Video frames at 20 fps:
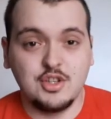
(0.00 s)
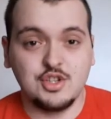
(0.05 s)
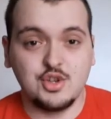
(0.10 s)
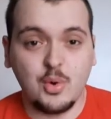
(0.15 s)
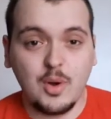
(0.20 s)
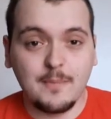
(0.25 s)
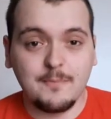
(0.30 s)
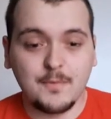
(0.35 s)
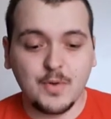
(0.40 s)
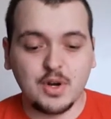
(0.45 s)

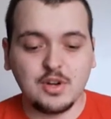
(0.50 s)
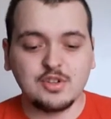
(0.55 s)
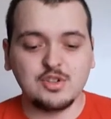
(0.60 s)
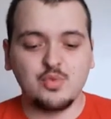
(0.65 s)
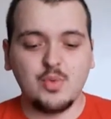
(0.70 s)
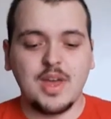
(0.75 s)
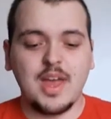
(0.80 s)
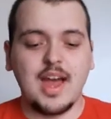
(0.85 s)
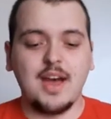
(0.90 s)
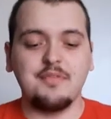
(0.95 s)
So up
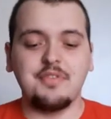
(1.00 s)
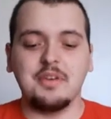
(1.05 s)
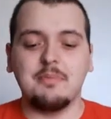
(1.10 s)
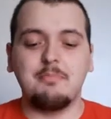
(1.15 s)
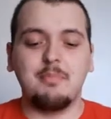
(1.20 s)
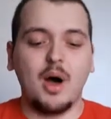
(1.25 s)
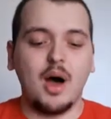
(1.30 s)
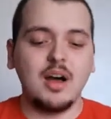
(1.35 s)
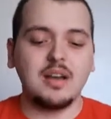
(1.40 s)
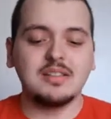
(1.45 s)
first, we have the
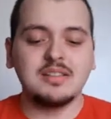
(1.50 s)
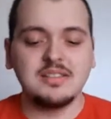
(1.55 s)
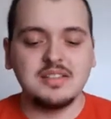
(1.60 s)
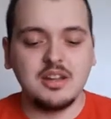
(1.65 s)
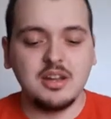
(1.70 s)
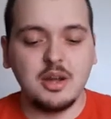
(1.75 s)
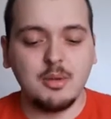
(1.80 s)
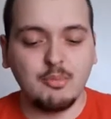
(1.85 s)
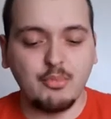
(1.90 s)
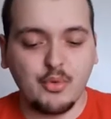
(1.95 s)

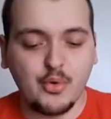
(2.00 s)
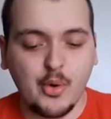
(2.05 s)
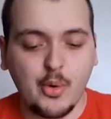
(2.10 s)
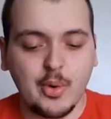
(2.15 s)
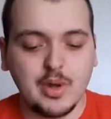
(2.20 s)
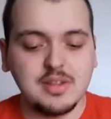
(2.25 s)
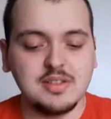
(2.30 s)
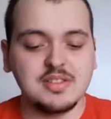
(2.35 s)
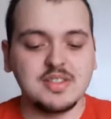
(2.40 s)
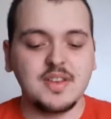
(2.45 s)
Boston
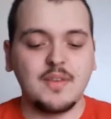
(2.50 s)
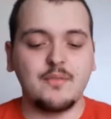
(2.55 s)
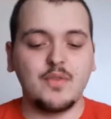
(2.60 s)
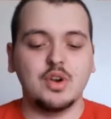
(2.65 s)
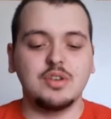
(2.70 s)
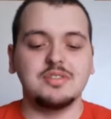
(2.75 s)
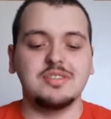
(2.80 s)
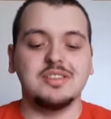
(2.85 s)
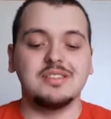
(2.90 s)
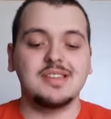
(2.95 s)
Bruins
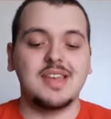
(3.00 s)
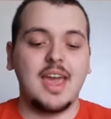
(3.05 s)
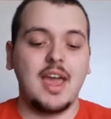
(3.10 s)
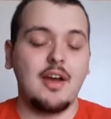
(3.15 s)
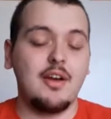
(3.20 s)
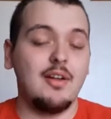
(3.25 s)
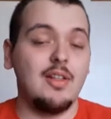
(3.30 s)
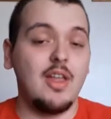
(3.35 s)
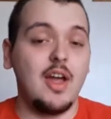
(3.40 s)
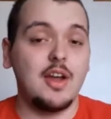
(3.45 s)
versus
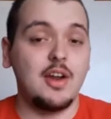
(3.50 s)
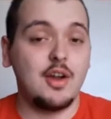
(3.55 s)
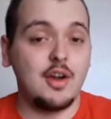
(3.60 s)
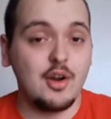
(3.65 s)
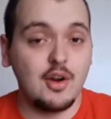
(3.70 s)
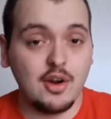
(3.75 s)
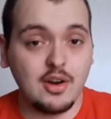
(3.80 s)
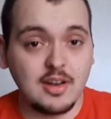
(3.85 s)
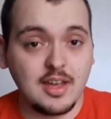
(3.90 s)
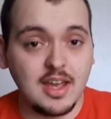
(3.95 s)
Carolina
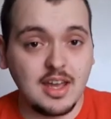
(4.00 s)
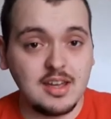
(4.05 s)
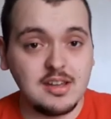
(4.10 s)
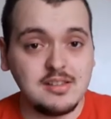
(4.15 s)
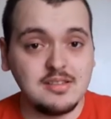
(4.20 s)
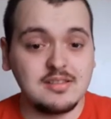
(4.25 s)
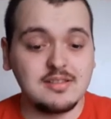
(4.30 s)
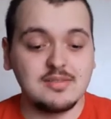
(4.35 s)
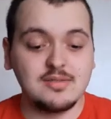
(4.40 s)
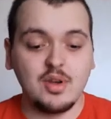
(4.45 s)

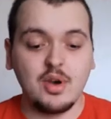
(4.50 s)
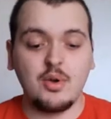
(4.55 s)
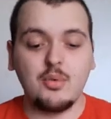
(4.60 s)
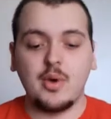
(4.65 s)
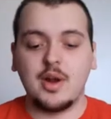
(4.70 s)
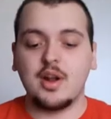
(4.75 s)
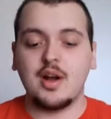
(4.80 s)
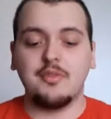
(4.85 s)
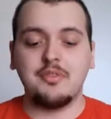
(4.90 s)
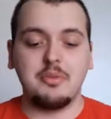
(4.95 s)
Hurricanes. So
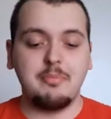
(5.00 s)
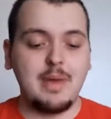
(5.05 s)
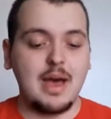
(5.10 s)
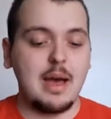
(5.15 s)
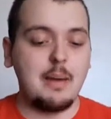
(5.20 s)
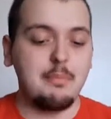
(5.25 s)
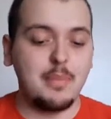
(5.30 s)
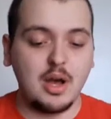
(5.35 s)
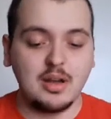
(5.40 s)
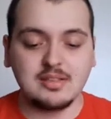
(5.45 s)
right off the
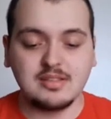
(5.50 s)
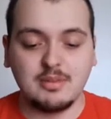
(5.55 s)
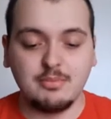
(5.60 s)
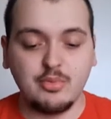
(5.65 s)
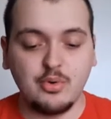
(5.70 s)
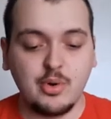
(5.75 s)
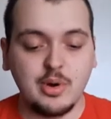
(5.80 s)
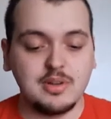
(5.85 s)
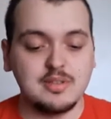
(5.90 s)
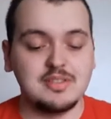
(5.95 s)
bat, Boston
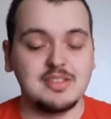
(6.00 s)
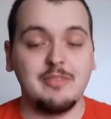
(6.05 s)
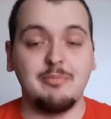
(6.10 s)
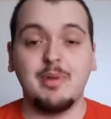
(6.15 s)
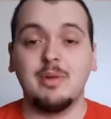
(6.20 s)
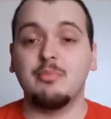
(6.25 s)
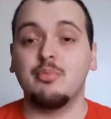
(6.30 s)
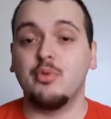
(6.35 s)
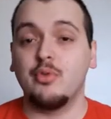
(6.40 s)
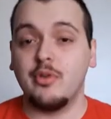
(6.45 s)
Bruins, they've
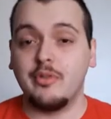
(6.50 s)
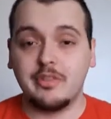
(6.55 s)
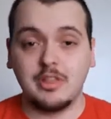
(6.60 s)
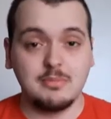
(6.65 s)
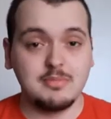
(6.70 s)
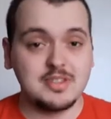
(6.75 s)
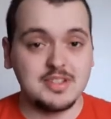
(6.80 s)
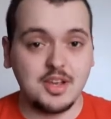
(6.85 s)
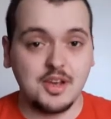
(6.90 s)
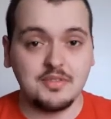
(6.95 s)
been proving
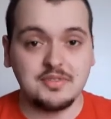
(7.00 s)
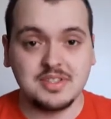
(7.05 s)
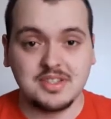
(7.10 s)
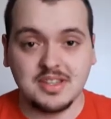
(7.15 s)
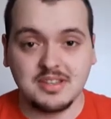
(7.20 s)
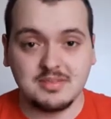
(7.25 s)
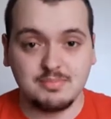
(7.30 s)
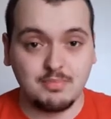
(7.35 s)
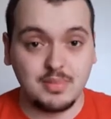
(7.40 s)
themselves this